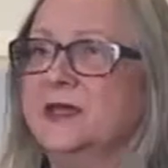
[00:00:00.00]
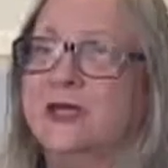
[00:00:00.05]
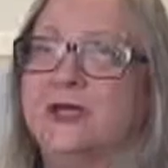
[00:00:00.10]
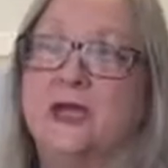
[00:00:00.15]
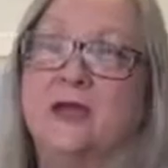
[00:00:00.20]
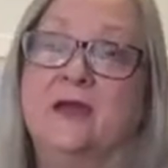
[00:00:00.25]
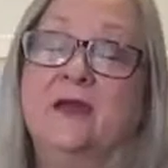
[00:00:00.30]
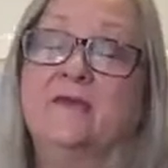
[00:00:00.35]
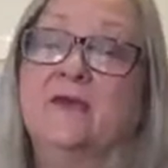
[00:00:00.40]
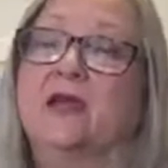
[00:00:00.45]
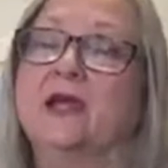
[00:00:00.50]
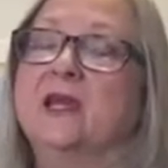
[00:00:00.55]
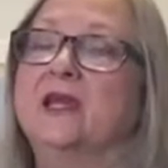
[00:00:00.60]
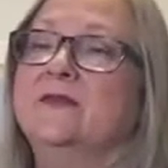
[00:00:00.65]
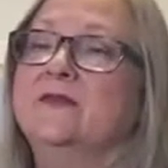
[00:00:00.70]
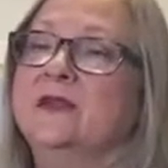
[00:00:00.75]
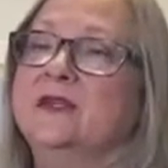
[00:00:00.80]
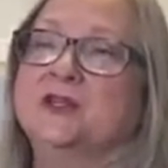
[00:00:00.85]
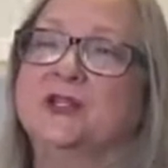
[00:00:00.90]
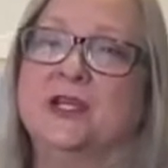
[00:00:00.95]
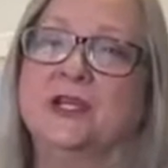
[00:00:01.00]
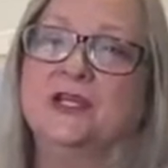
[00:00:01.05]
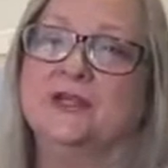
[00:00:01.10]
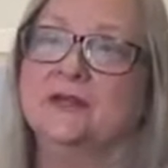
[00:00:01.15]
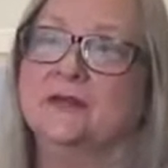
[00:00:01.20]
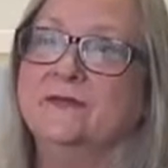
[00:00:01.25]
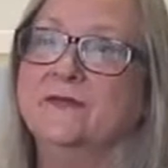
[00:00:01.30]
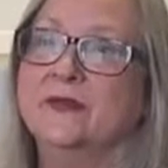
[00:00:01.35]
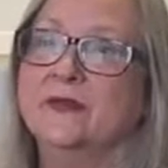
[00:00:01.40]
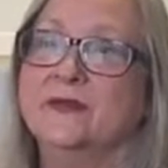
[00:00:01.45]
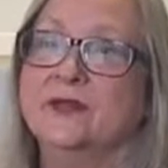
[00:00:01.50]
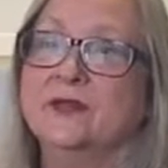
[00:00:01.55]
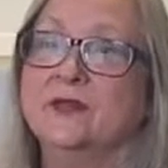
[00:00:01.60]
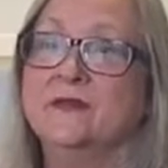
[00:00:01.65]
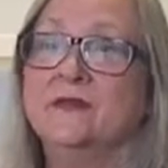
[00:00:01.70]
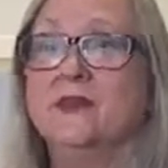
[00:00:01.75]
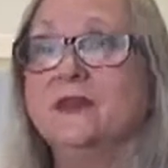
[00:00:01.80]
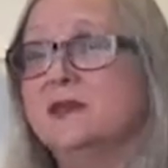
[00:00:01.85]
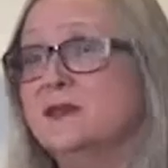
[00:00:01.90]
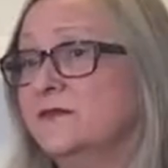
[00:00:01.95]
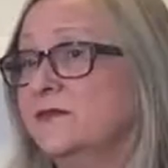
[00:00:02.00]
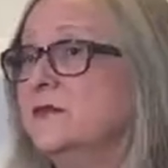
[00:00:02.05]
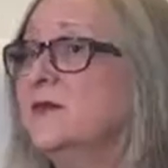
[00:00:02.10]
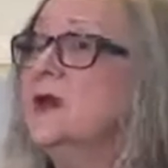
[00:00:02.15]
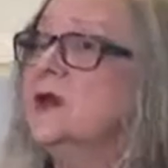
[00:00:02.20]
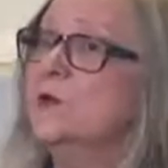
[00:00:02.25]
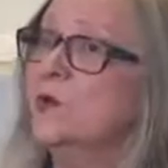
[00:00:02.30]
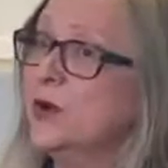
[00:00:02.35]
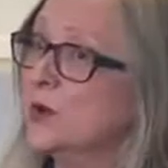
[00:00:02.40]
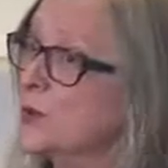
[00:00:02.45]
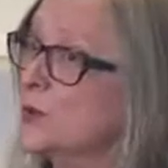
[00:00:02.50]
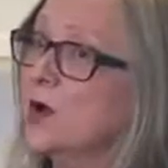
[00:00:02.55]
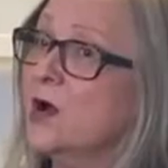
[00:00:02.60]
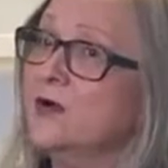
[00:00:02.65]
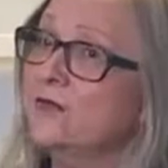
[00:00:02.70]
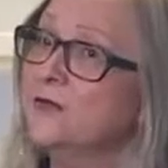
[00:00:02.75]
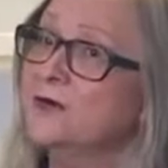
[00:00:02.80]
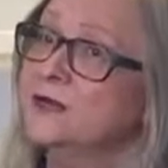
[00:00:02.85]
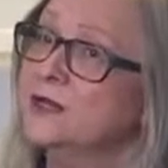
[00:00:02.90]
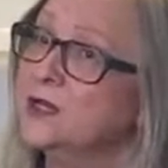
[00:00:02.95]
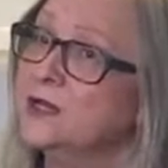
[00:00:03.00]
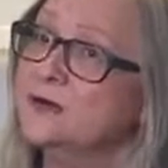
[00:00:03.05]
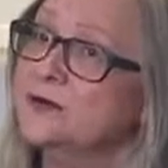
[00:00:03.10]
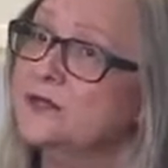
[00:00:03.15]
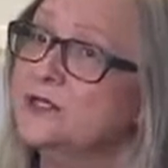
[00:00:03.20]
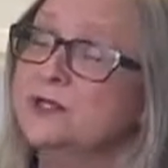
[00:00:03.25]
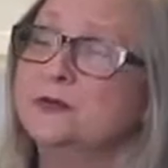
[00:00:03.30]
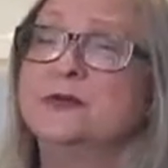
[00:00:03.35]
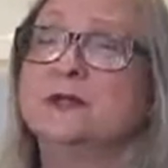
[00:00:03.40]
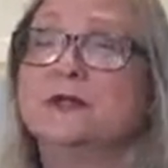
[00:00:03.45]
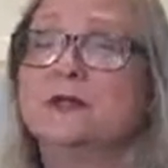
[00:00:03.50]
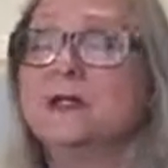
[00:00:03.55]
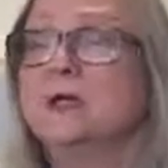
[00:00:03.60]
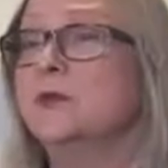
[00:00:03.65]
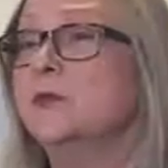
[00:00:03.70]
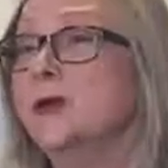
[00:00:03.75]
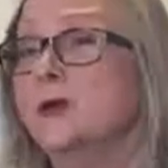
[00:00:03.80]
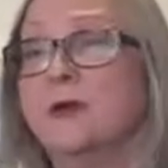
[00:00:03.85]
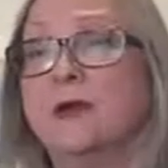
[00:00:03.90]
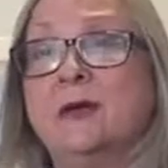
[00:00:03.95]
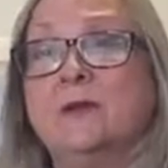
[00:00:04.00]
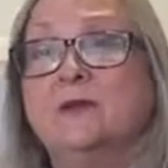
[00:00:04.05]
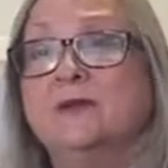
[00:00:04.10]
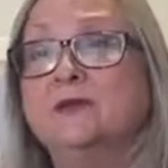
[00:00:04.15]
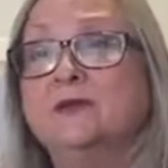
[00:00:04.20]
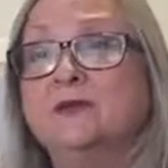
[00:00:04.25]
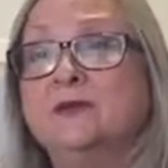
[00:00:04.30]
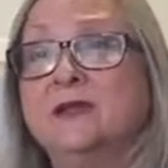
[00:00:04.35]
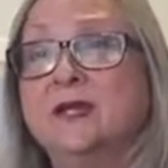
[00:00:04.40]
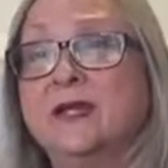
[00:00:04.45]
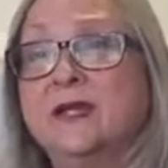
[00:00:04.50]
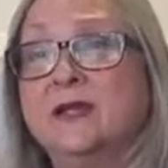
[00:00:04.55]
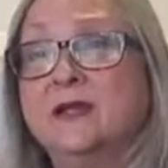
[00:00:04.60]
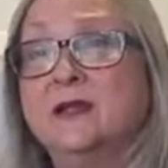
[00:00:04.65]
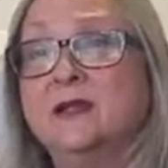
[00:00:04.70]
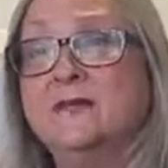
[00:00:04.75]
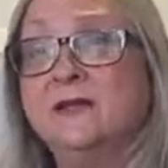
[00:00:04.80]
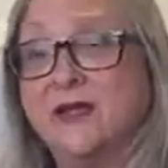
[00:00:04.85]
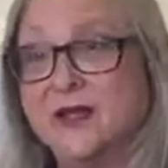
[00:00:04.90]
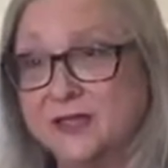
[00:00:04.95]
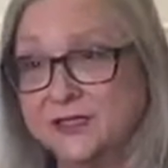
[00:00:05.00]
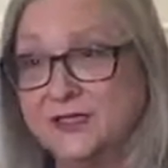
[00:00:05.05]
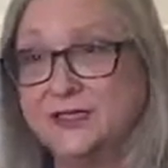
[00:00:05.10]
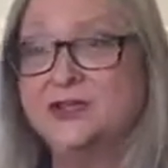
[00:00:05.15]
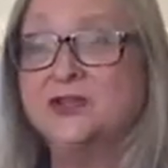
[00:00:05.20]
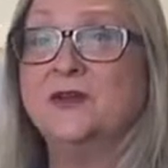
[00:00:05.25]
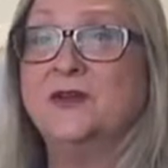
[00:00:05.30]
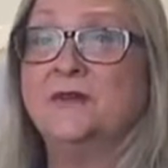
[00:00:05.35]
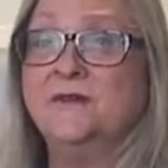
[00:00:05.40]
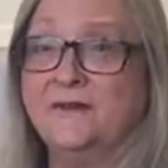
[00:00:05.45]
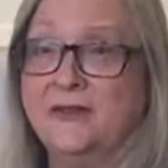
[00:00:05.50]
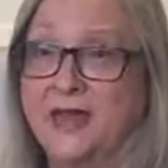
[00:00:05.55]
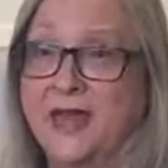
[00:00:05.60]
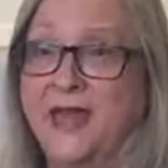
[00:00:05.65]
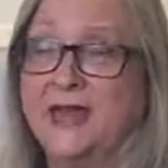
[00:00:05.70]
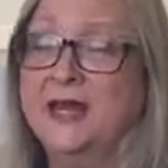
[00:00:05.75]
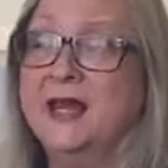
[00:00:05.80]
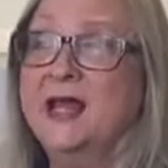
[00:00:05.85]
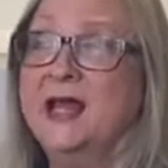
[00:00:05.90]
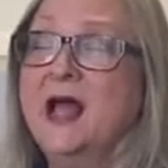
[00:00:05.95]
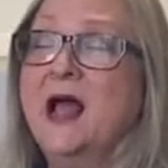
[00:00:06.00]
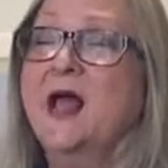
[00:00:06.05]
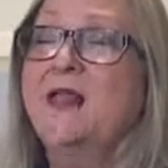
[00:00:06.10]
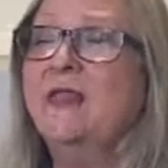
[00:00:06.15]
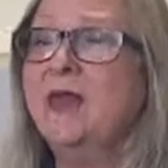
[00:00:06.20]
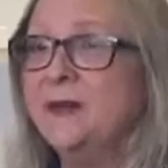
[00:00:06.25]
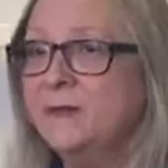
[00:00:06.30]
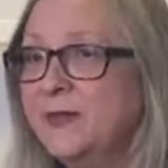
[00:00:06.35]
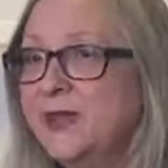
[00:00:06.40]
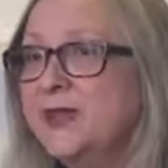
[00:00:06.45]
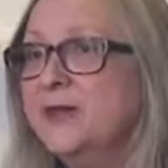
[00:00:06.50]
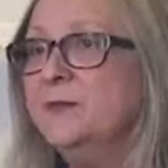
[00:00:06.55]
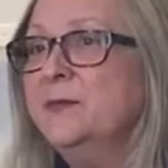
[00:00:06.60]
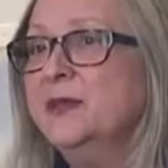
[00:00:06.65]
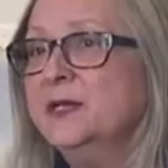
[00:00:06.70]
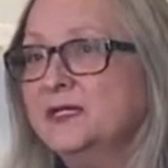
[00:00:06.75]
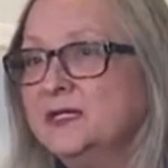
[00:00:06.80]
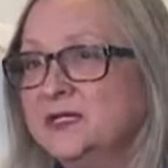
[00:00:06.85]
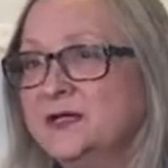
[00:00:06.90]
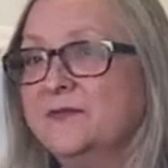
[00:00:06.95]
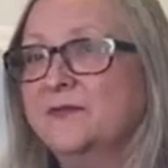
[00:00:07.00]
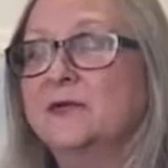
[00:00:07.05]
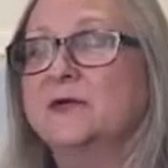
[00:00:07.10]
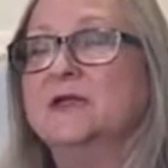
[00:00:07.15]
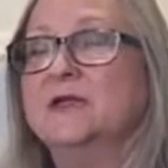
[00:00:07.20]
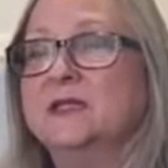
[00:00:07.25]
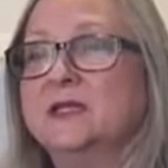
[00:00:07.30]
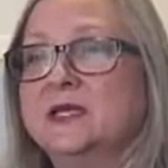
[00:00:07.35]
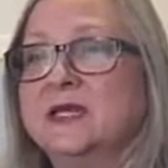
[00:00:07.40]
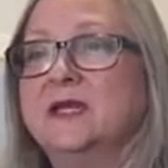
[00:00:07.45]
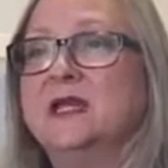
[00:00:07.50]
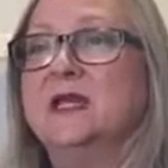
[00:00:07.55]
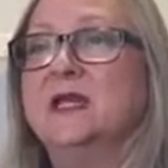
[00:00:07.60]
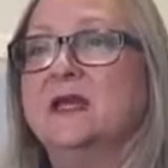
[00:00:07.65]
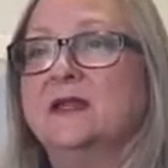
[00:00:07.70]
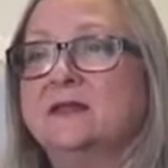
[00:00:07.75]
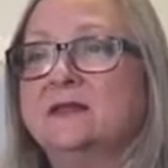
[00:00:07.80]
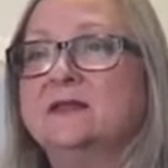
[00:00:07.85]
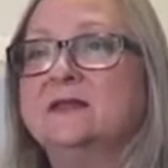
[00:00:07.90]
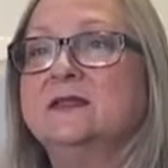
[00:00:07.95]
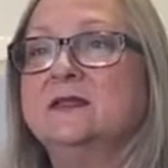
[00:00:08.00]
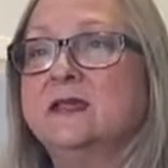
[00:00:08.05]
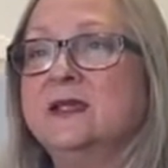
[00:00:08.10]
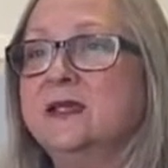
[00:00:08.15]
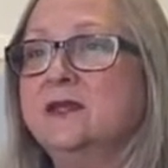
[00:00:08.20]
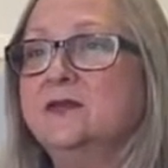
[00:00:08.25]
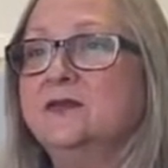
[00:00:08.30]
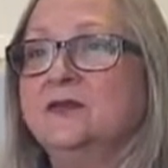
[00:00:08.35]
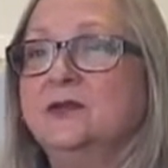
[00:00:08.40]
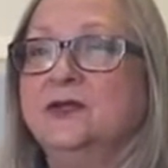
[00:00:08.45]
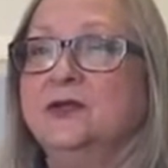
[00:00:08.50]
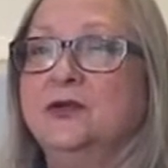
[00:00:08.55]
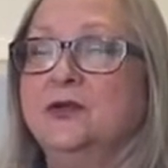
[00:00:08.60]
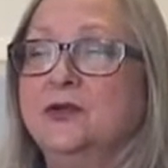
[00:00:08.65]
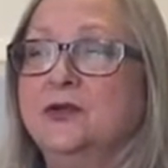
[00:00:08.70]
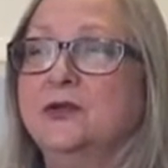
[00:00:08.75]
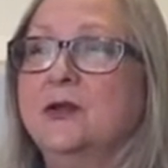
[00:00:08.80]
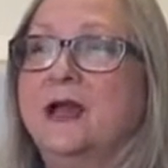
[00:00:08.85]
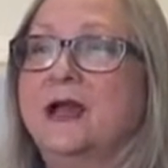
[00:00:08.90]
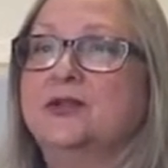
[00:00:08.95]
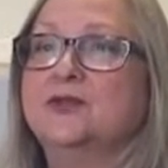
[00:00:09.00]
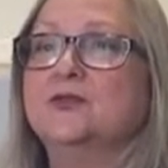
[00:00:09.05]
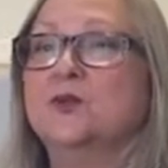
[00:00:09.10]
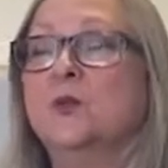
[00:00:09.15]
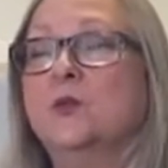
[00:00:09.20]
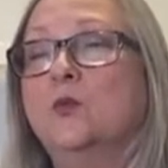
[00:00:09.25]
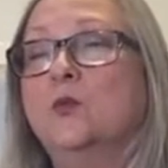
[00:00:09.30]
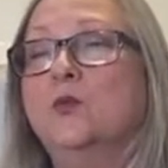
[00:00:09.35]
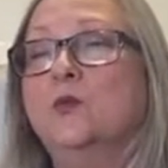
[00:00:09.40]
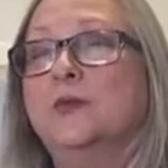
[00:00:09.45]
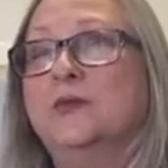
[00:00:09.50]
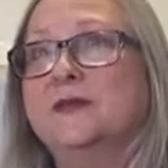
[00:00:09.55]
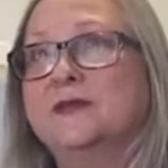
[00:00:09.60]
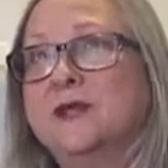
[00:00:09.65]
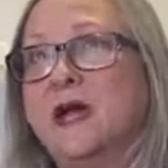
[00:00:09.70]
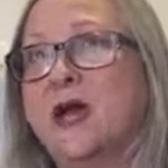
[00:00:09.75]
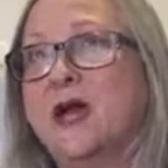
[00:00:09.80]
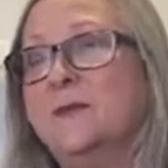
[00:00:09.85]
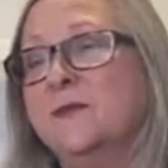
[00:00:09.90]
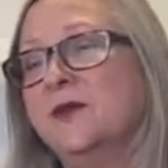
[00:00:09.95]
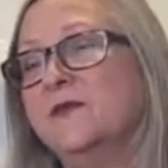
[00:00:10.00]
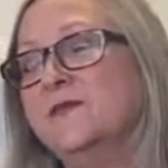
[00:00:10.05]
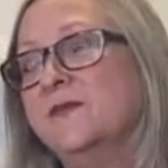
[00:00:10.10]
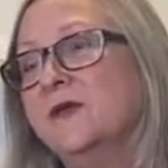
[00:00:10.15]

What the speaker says: every kind of educational event that you could think of, we were offered to go to it. So we were able to take advantage of that. And that made a big difference, getting out and seeing, the type of